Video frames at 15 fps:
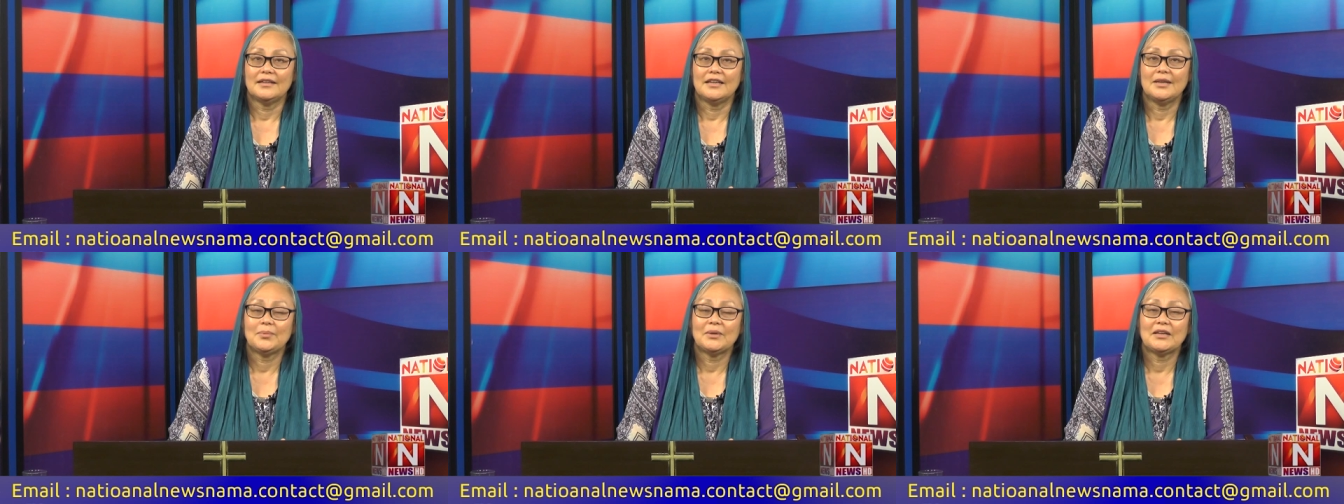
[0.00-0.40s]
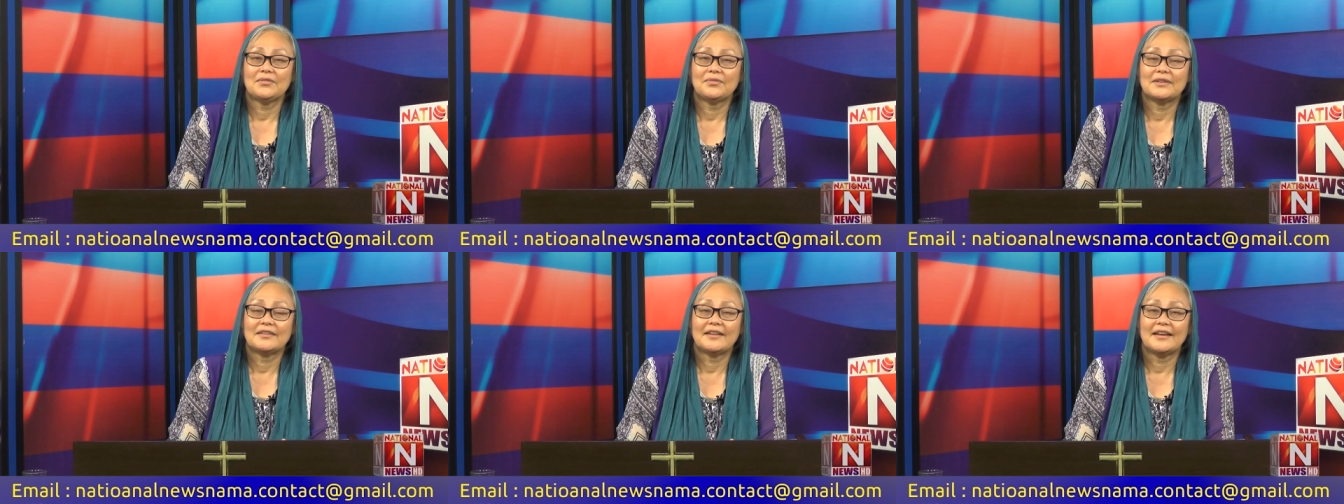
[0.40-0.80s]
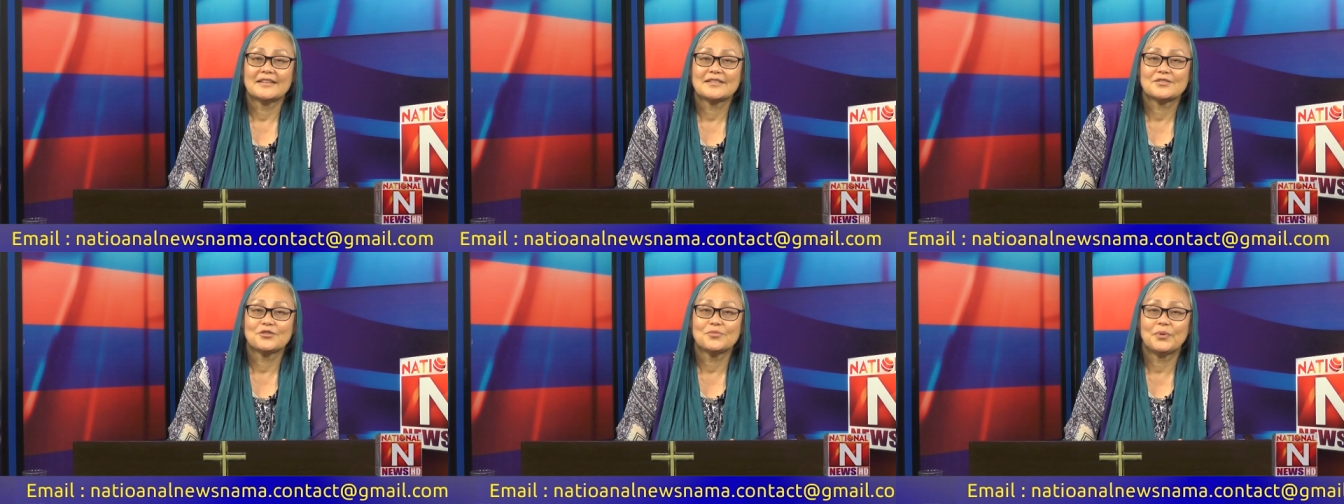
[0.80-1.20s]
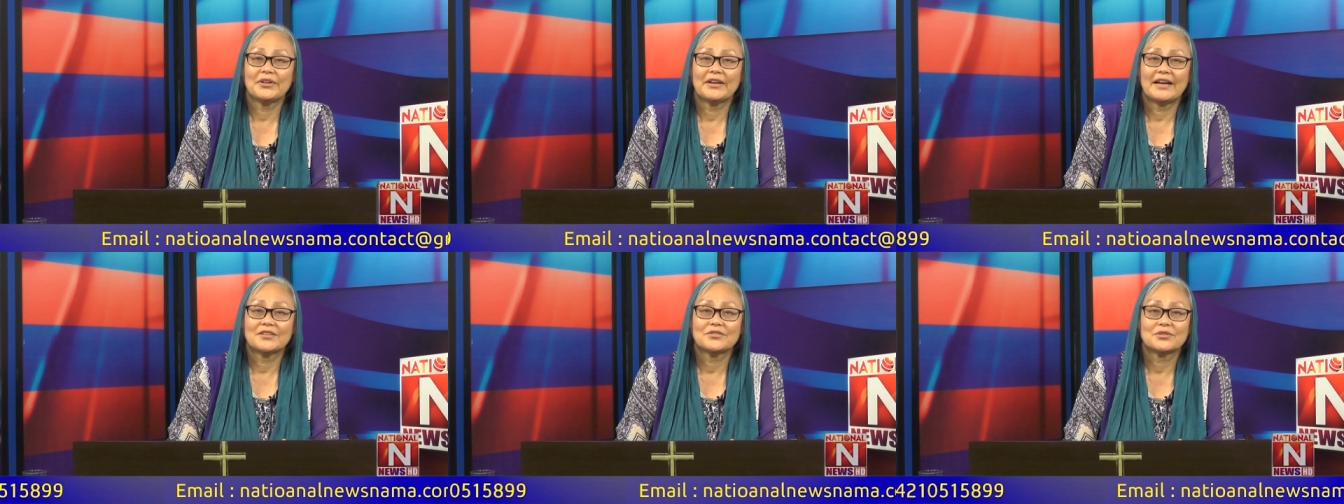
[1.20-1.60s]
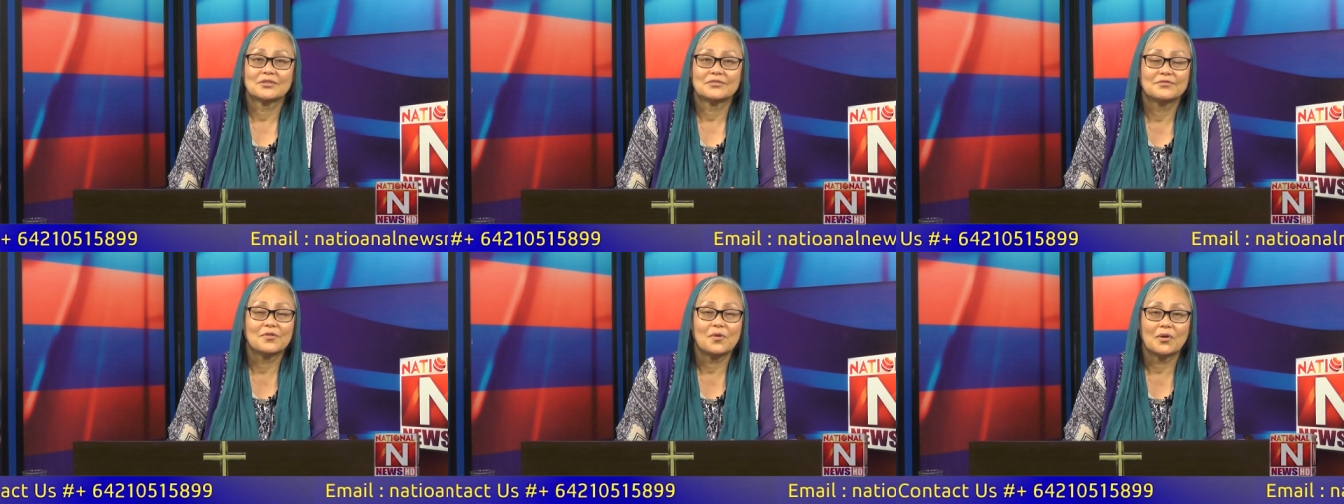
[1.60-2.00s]
Even if it takes
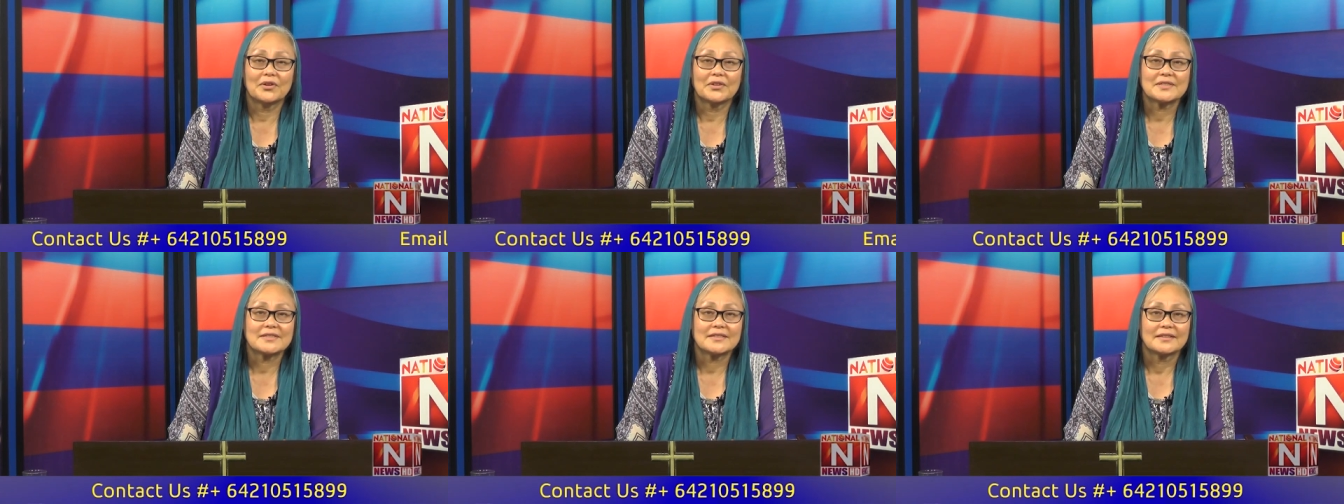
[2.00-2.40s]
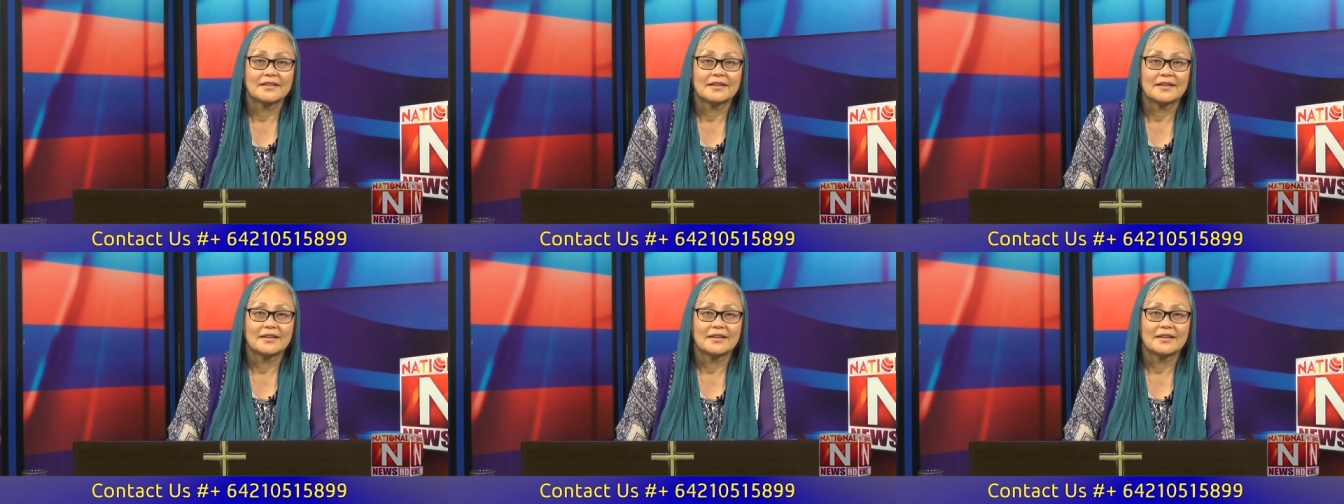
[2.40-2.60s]
supernatural force